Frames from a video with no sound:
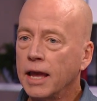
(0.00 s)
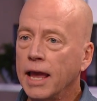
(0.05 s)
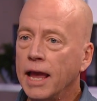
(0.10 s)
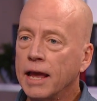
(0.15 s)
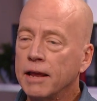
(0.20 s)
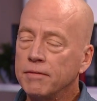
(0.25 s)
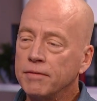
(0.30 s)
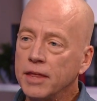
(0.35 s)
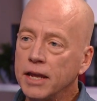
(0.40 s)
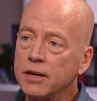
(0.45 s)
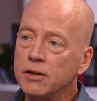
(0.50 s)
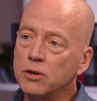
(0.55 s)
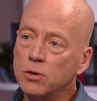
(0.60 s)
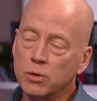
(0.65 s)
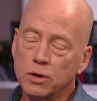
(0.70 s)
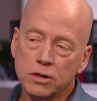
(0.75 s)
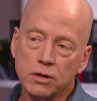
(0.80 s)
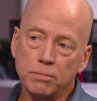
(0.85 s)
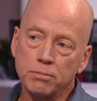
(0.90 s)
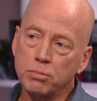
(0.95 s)
And they
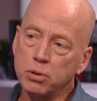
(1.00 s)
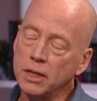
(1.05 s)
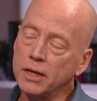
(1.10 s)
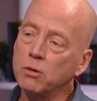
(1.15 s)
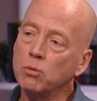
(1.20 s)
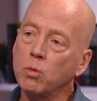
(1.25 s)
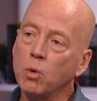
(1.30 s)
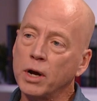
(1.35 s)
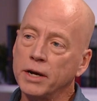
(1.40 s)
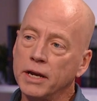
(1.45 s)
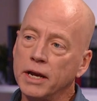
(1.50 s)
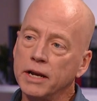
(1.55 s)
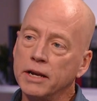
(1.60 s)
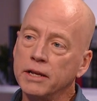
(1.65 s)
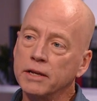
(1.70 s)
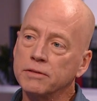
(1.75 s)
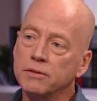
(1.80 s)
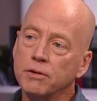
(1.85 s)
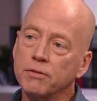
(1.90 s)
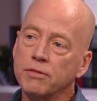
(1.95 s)
do a complete
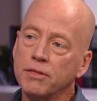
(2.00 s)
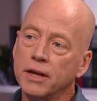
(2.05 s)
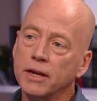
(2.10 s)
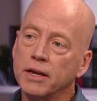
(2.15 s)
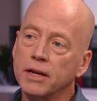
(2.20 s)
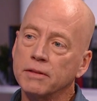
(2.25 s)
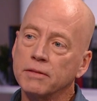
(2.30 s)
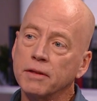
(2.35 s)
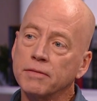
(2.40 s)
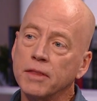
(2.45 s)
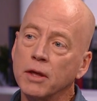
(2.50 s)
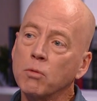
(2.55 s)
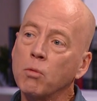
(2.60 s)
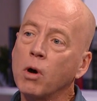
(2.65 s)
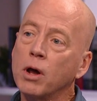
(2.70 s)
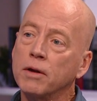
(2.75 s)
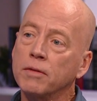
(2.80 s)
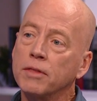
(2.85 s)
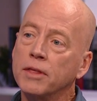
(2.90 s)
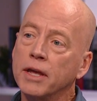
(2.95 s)
180 in their thinking that they
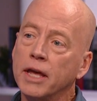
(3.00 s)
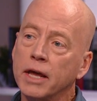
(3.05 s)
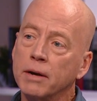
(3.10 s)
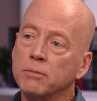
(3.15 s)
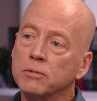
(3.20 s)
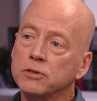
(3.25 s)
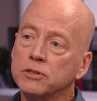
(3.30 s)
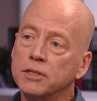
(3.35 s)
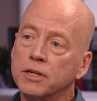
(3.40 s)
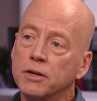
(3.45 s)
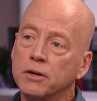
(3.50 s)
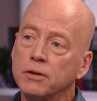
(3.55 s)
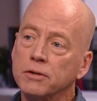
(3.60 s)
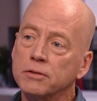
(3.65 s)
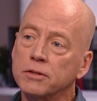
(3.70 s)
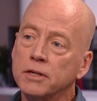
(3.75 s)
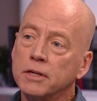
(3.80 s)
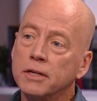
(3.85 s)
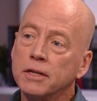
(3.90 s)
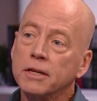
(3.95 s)
wanted the animals
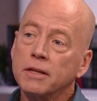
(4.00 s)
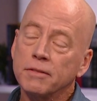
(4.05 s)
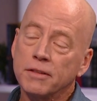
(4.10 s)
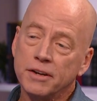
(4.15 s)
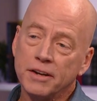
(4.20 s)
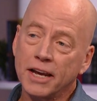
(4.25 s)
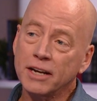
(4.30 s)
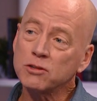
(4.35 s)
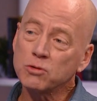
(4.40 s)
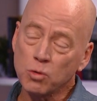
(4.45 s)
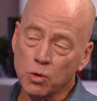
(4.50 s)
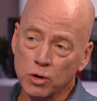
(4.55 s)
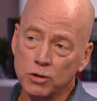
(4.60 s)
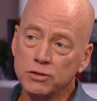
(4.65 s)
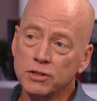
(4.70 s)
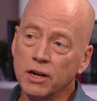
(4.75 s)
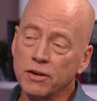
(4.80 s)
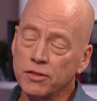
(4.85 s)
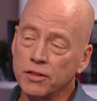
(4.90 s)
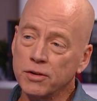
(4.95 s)
killed. The next
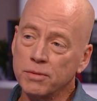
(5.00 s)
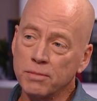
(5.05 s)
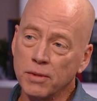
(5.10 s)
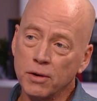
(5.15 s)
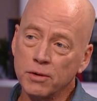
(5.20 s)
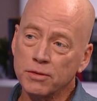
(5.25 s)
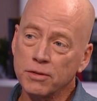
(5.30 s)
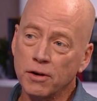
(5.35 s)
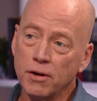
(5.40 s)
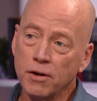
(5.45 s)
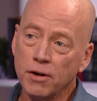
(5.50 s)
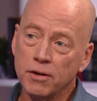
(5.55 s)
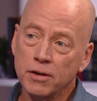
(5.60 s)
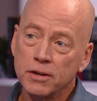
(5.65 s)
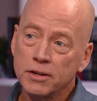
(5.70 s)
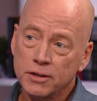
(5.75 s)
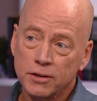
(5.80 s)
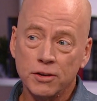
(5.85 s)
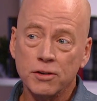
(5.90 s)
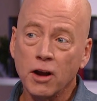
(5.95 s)
words out of their mouth are,
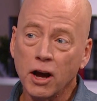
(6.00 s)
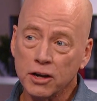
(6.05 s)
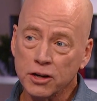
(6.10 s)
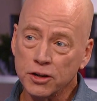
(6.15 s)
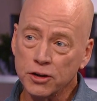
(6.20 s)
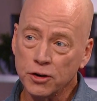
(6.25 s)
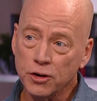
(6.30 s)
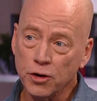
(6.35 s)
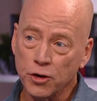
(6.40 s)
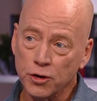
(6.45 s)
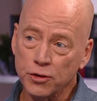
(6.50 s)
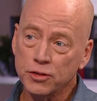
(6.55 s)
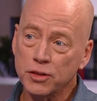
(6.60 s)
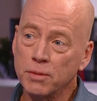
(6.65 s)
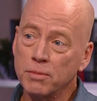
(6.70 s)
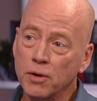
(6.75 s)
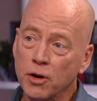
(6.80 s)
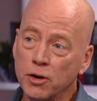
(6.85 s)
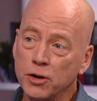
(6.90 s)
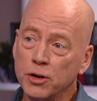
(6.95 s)
You're not going to hurt
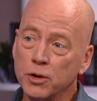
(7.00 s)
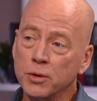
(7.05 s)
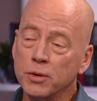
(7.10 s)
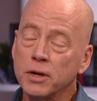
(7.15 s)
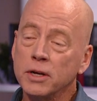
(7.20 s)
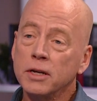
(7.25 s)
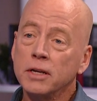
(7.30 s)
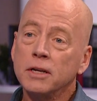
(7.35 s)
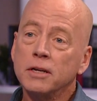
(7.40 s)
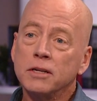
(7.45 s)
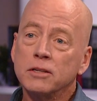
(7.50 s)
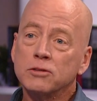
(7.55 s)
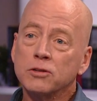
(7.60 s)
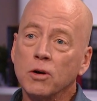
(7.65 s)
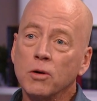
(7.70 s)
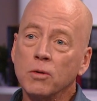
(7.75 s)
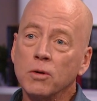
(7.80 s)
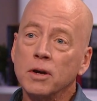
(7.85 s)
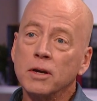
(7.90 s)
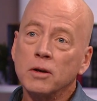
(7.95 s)
them, are you?
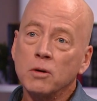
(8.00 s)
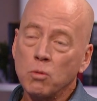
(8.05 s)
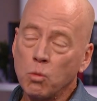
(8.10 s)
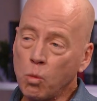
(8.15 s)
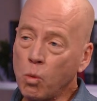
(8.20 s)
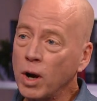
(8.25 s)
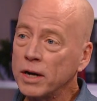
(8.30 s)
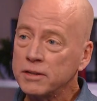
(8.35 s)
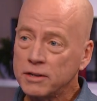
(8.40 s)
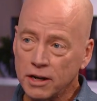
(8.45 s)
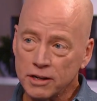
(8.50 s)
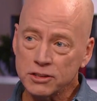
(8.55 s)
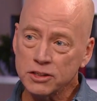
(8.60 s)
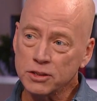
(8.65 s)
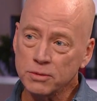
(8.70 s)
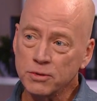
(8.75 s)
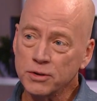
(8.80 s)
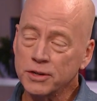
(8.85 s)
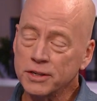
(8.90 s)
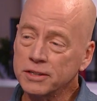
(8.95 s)
so, one
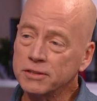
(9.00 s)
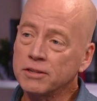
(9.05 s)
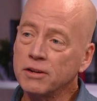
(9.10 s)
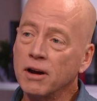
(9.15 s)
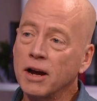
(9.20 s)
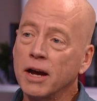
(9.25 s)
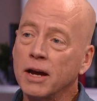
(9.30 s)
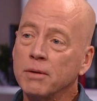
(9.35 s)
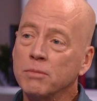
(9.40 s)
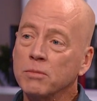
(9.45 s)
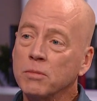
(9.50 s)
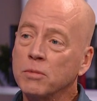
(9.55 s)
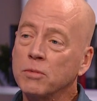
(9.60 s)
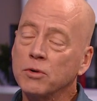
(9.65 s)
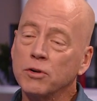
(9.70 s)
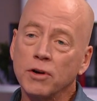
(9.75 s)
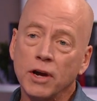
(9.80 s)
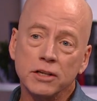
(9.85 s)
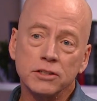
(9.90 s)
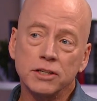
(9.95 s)
customer at a time,
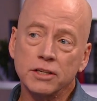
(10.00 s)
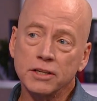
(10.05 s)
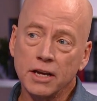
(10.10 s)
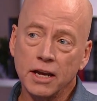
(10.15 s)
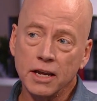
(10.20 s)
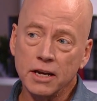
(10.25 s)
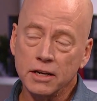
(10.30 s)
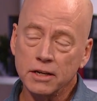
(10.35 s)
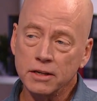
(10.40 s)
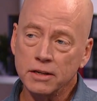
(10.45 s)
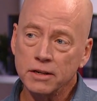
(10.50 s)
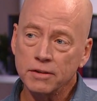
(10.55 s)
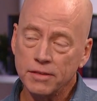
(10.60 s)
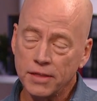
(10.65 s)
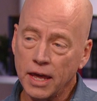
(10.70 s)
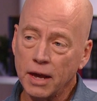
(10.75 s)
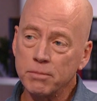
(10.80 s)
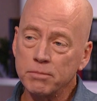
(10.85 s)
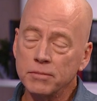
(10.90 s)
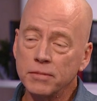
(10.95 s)
we're educating
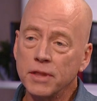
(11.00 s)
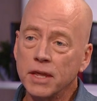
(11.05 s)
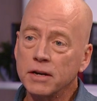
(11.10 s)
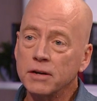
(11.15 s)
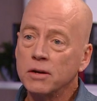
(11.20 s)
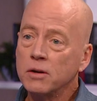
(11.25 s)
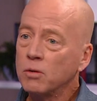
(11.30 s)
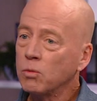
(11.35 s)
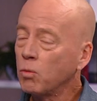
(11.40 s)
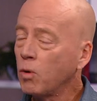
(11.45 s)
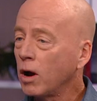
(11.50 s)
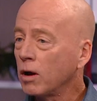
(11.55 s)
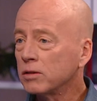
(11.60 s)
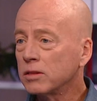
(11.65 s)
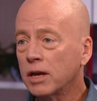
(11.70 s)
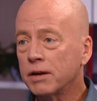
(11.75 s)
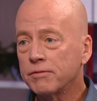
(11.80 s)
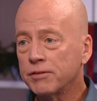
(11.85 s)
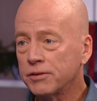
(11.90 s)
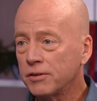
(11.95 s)
them that
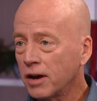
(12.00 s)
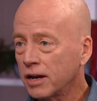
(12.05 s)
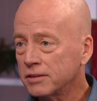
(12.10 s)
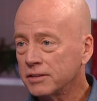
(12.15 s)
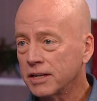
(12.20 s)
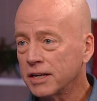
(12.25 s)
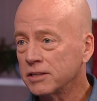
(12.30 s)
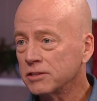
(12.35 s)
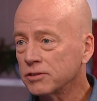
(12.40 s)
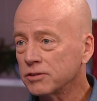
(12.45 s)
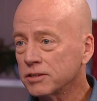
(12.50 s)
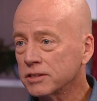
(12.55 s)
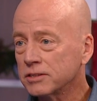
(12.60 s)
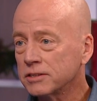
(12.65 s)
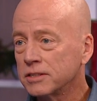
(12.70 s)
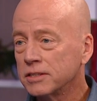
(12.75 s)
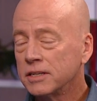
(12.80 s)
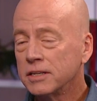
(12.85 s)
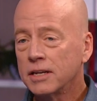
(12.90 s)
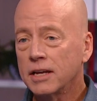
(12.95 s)
wildlife are not
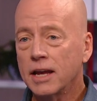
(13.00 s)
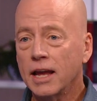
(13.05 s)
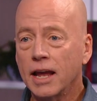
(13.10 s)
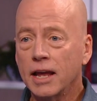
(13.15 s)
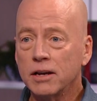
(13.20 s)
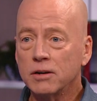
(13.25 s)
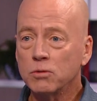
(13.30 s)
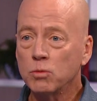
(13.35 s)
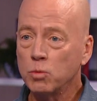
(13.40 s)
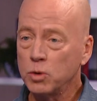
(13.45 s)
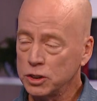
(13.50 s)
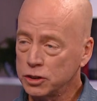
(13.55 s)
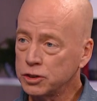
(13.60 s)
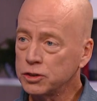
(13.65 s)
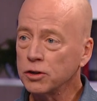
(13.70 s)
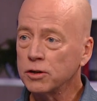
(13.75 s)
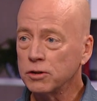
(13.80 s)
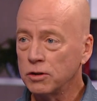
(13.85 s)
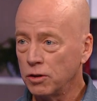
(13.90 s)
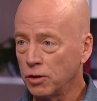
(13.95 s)
dangerous and we
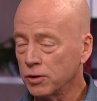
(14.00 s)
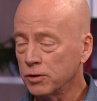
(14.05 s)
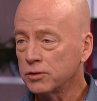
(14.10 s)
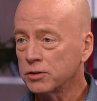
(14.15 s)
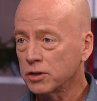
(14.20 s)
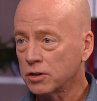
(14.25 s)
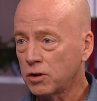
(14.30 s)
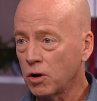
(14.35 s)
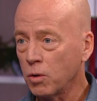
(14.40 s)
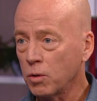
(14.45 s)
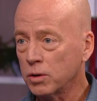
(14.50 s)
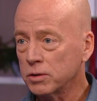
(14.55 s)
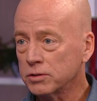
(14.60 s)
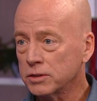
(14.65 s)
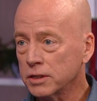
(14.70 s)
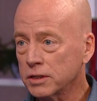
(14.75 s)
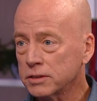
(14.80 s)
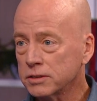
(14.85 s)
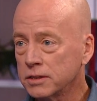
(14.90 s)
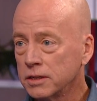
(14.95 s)
should learn to
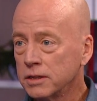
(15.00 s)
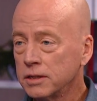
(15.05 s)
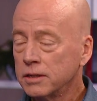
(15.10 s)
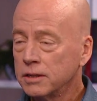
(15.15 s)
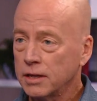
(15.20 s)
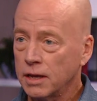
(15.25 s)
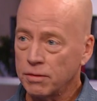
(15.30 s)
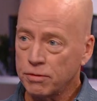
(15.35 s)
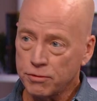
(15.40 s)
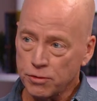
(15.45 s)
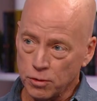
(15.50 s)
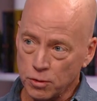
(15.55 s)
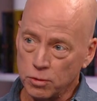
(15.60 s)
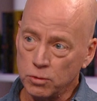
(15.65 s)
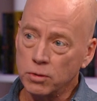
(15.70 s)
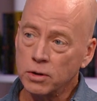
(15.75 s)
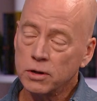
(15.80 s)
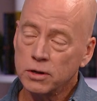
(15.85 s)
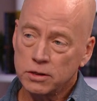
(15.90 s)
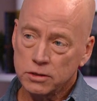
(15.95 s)
coexist. And
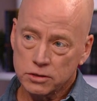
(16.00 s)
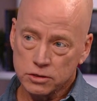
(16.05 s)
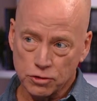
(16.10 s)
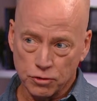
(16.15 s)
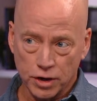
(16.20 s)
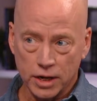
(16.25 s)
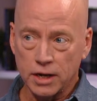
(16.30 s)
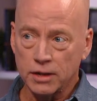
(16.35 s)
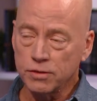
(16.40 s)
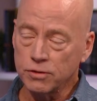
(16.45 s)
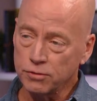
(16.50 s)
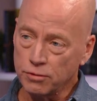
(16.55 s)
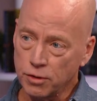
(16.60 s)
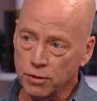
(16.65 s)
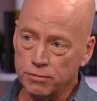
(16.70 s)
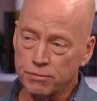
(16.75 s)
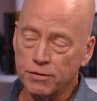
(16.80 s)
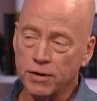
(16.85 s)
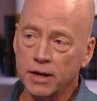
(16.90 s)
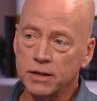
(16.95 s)
through screening the
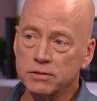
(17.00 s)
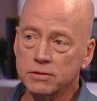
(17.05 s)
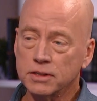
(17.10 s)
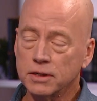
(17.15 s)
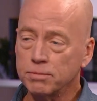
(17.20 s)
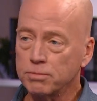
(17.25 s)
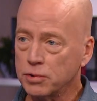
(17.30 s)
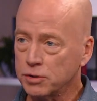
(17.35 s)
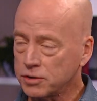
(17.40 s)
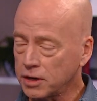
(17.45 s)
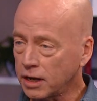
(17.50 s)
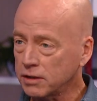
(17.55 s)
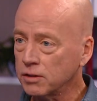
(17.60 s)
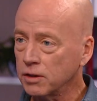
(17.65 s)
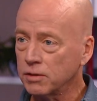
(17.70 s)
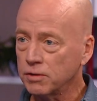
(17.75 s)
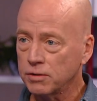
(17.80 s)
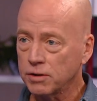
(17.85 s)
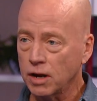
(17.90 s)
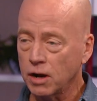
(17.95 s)
roof fence and
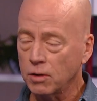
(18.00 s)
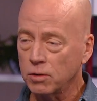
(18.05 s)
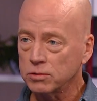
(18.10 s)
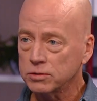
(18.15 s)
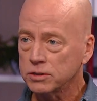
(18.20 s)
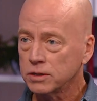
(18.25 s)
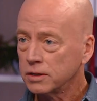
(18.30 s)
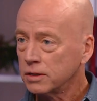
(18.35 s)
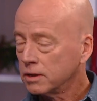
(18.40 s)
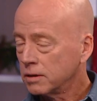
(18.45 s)
protecting their house,